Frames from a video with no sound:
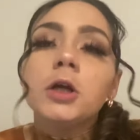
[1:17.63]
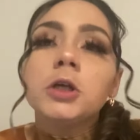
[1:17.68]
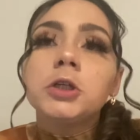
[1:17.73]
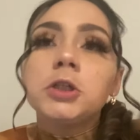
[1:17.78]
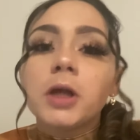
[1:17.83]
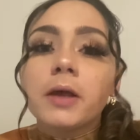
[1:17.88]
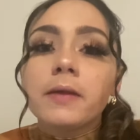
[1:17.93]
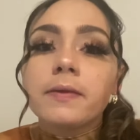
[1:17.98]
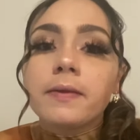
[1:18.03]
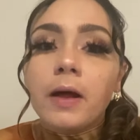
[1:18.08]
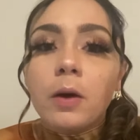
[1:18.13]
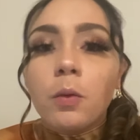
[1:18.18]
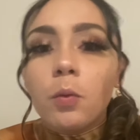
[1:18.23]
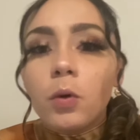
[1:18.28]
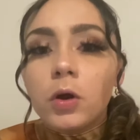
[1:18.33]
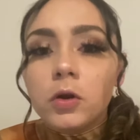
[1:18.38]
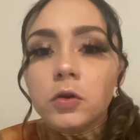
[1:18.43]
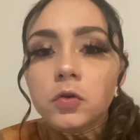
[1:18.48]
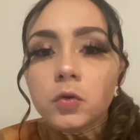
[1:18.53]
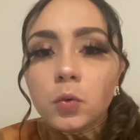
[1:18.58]
just that
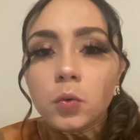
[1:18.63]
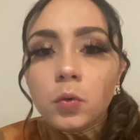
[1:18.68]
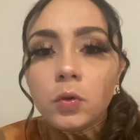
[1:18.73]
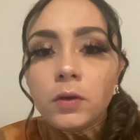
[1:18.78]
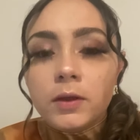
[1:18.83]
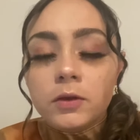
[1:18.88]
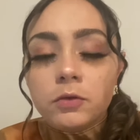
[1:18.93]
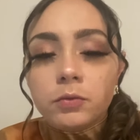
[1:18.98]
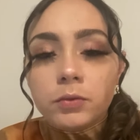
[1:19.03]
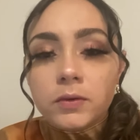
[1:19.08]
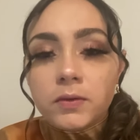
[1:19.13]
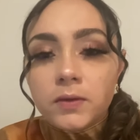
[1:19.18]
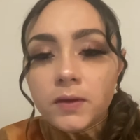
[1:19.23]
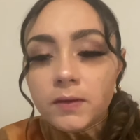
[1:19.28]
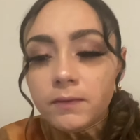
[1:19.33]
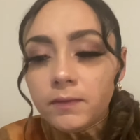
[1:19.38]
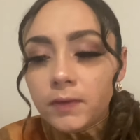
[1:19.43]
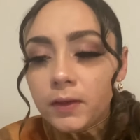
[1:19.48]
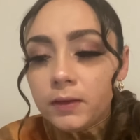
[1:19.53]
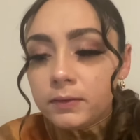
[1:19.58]
one school is
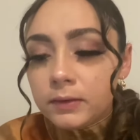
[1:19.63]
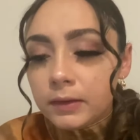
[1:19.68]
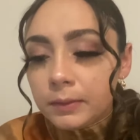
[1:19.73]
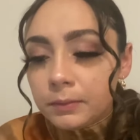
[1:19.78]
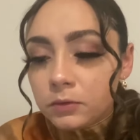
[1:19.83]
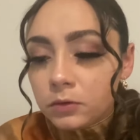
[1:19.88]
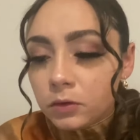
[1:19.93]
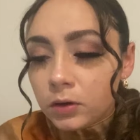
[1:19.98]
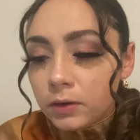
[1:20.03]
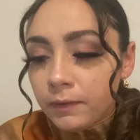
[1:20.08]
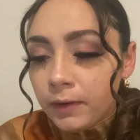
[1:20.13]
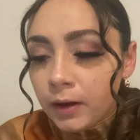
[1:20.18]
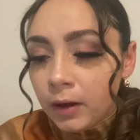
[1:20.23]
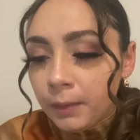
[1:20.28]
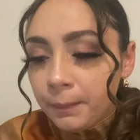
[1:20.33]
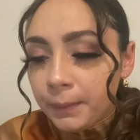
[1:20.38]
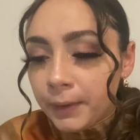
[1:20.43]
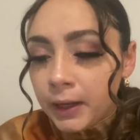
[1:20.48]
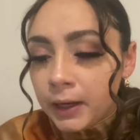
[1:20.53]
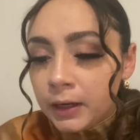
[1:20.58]
receiving the same sort of
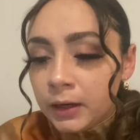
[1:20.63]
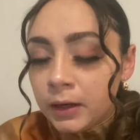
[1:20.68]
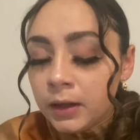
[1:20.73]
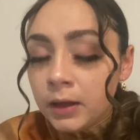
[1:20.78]
help and